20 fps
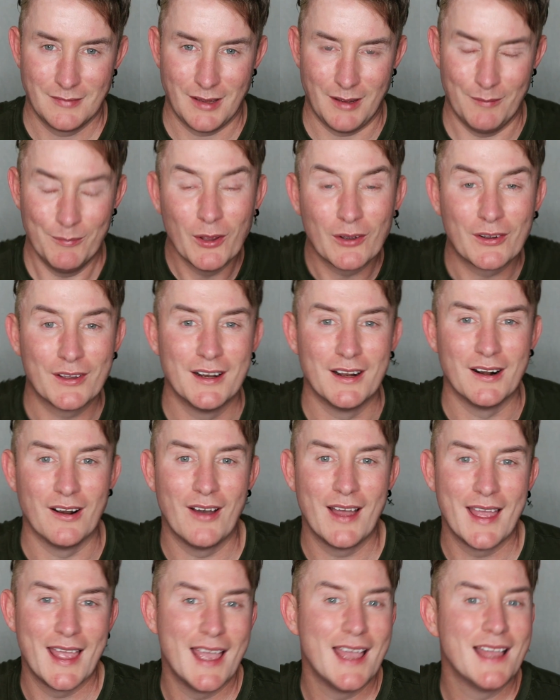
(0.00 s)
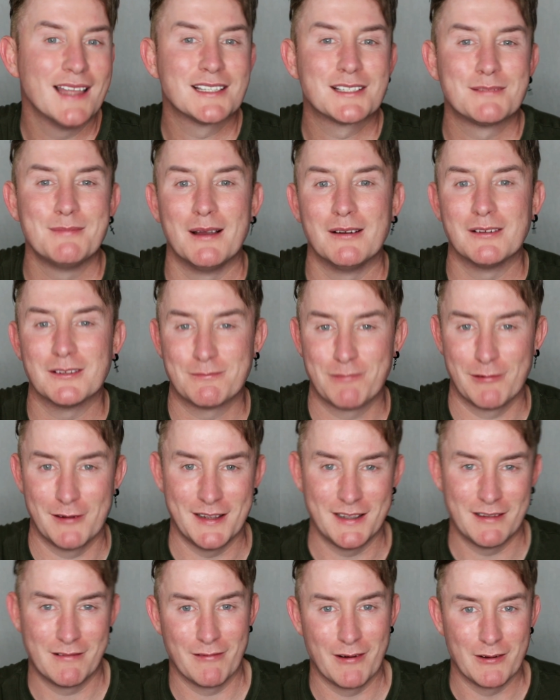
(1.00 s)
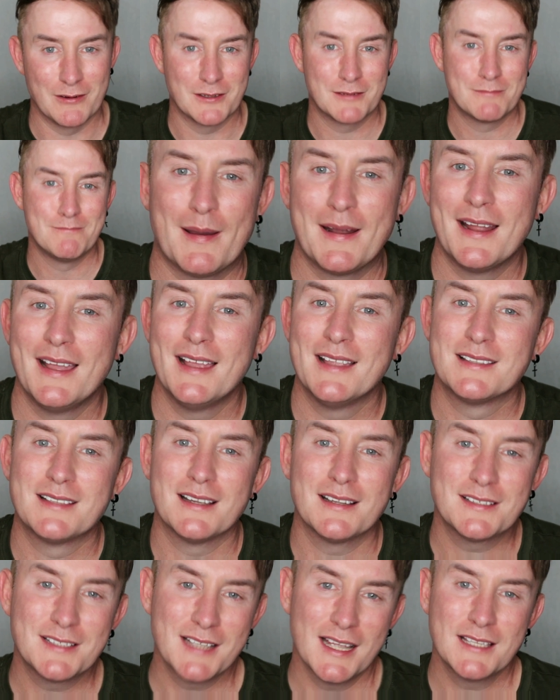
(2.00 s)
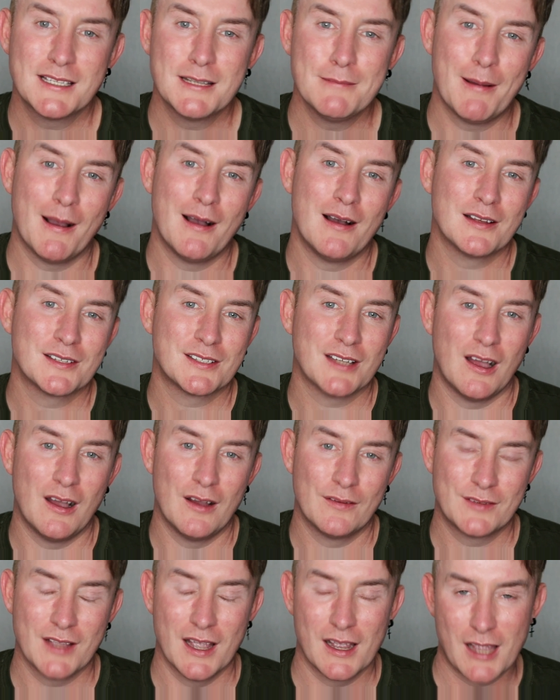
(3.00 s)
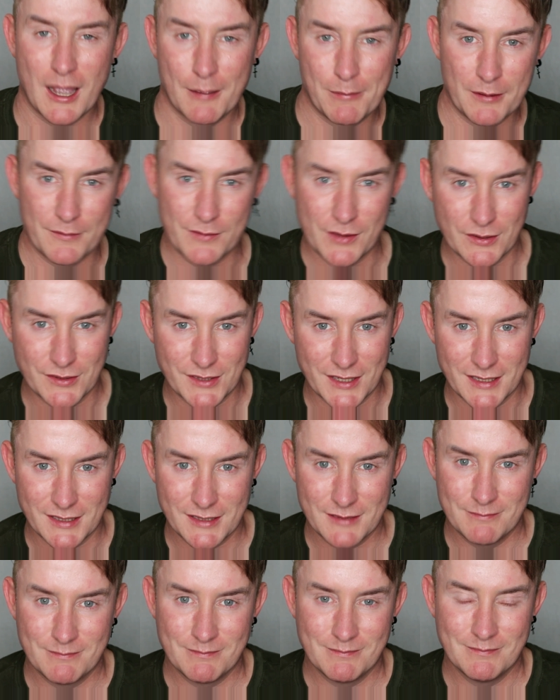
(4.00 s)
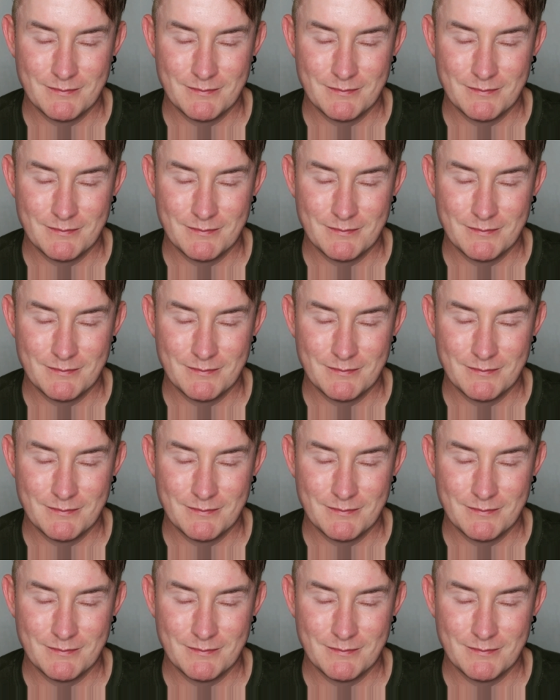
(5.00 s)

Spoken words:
I'm not gonna lie, it smells pretty gross, but it does tend to pass after a couple of uses.